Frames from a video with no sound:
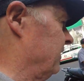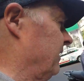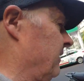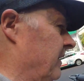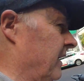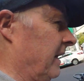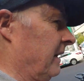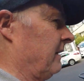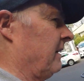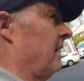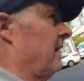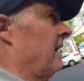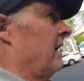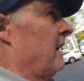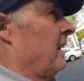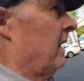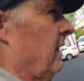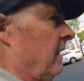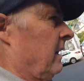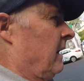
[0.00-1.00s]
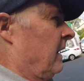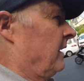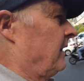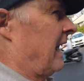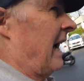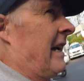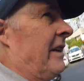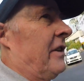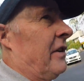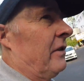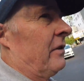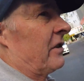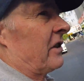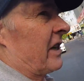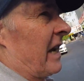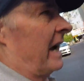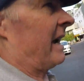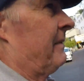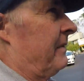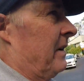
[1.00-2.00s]
of thing, and they do
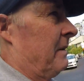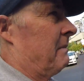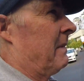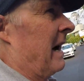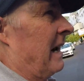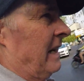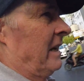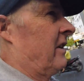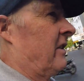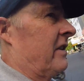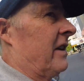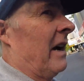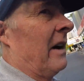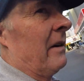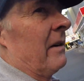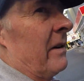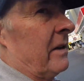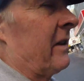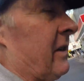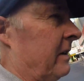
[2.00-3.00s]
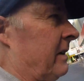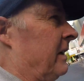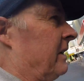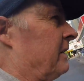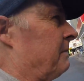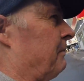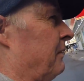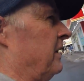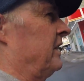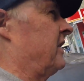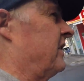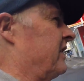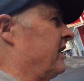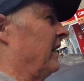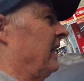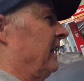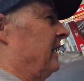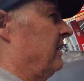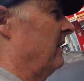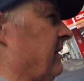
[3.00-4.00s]
save you money. So it's pretty
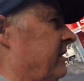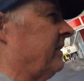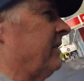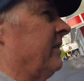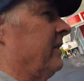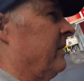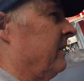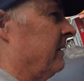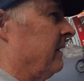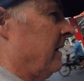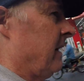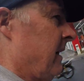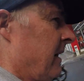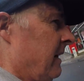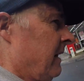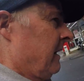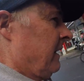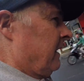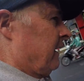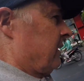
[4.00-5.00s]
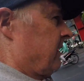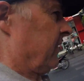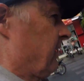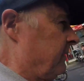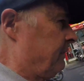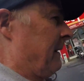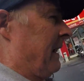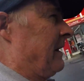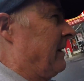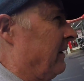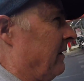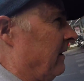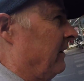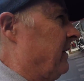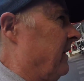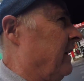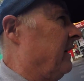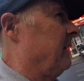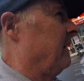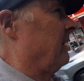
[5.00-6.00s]
silly not to spend it on
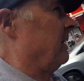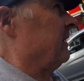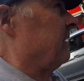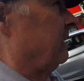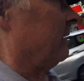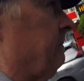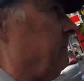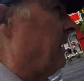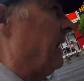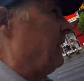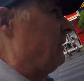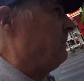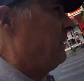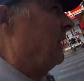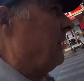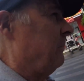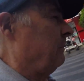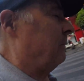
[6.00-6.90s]
the mobile